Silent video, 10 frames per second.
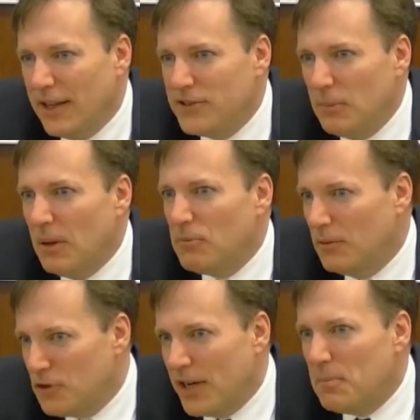and sometimes
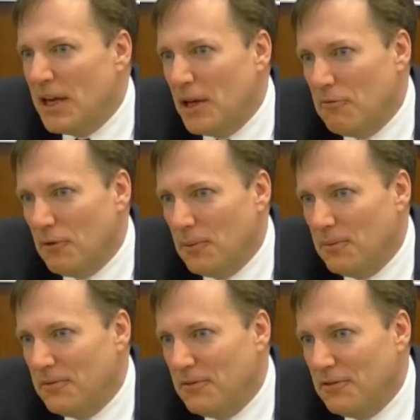I'm trying to make up for,
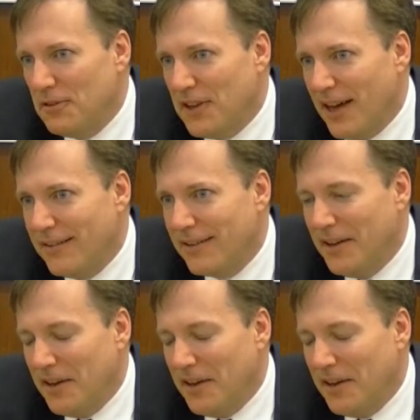for that.